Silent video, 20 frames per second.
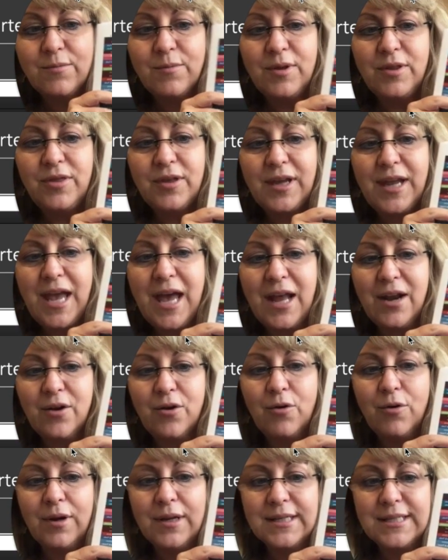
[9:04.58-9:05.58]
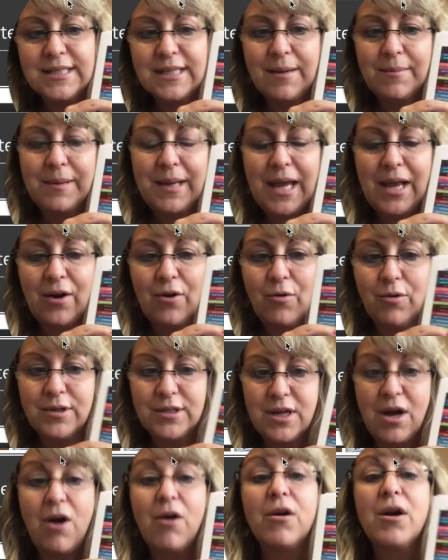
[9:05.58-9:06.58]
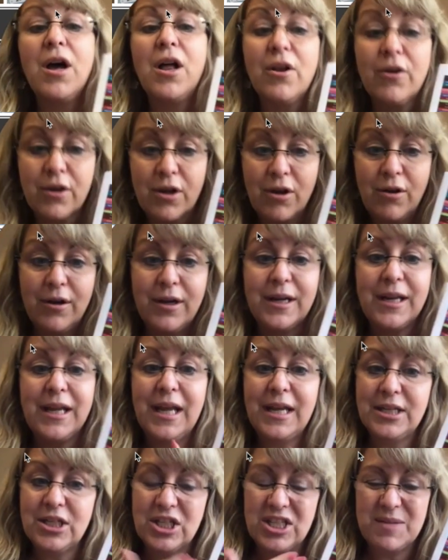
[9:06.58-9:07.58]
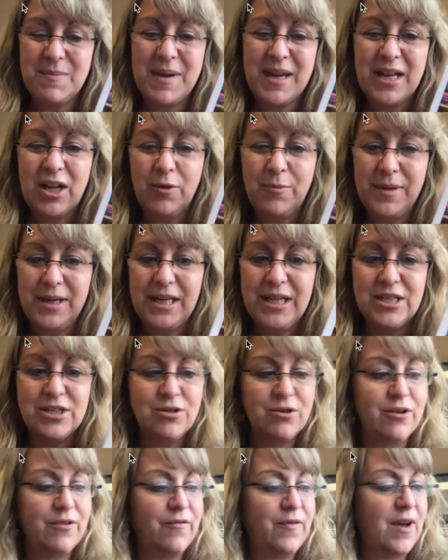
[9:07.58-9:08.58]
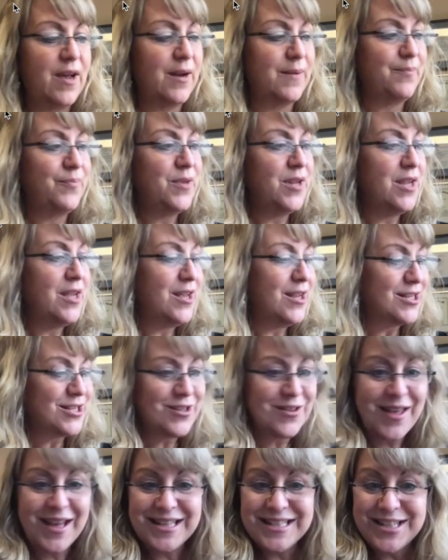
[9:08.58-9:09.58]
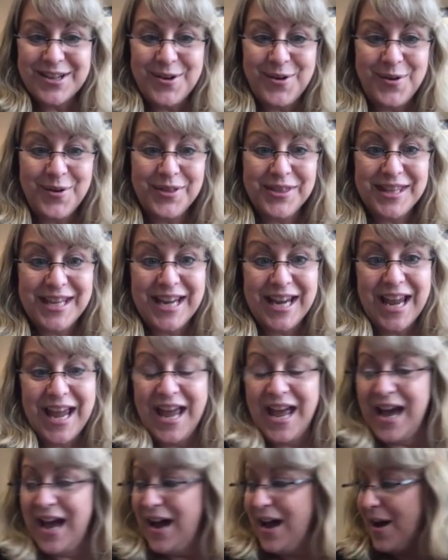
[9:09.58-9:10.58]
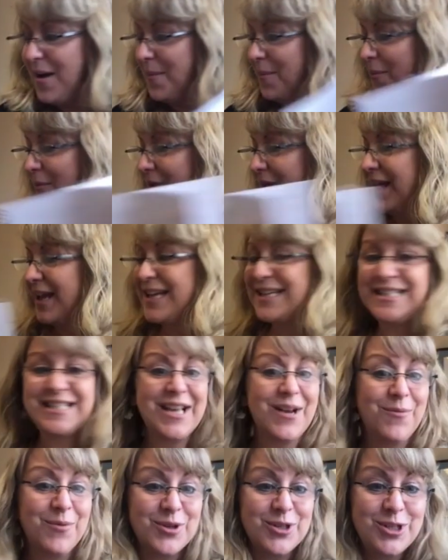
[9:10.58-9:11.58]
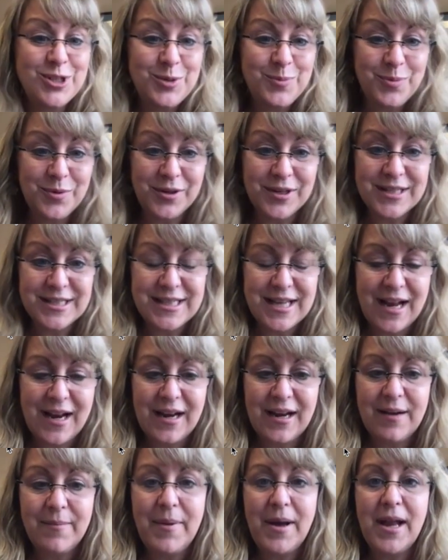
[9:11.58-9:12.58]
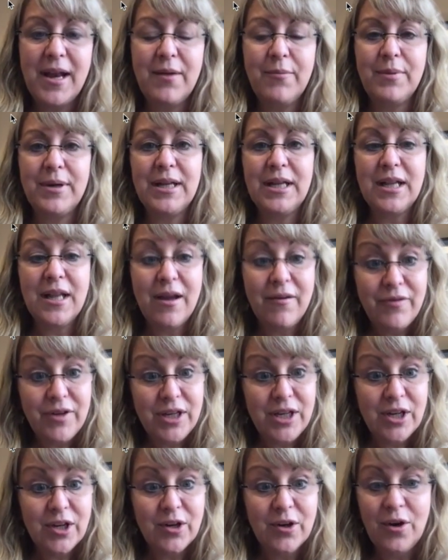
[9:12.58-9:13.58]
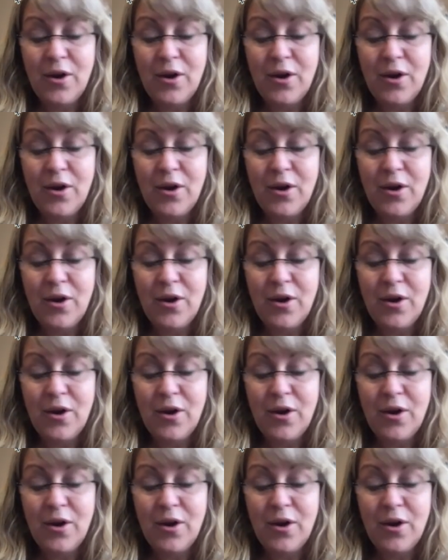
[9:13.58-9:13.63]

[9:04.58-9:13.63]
the category and subcategories all color-coded, again, just to make it a little bit easier to find. So that's the whole thing. Like I said, we're super excited about it. We'd love to hear